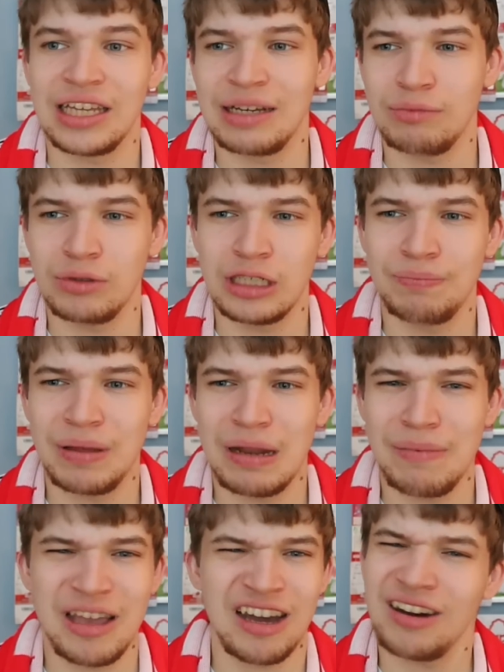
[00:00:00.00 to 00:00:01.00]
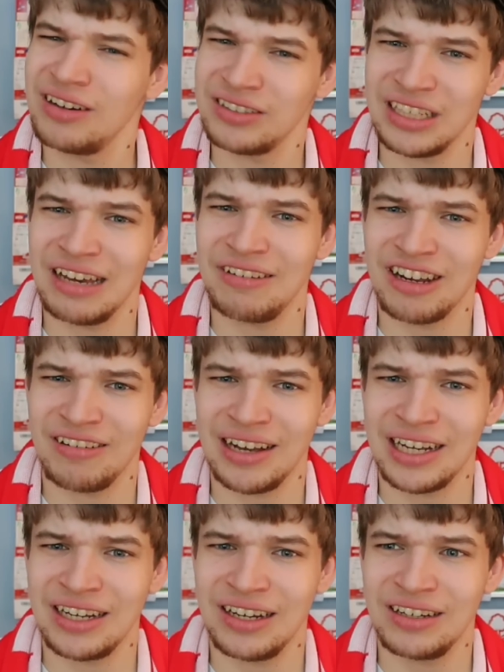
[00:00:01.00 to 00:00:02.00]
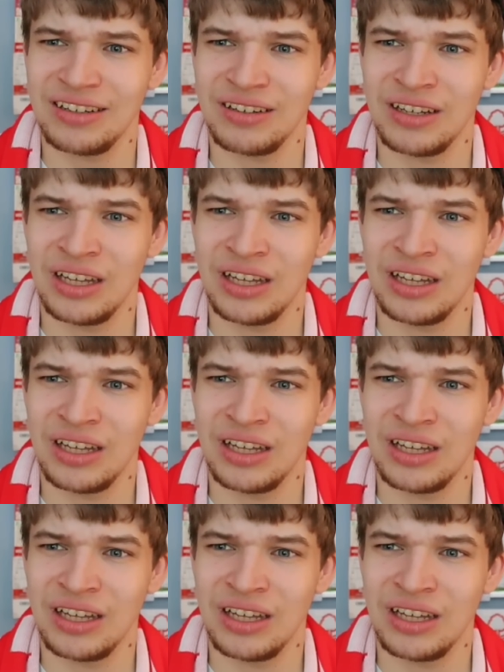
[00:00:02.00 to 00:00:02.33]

It would have been a bit harsh to get rid of Karanka,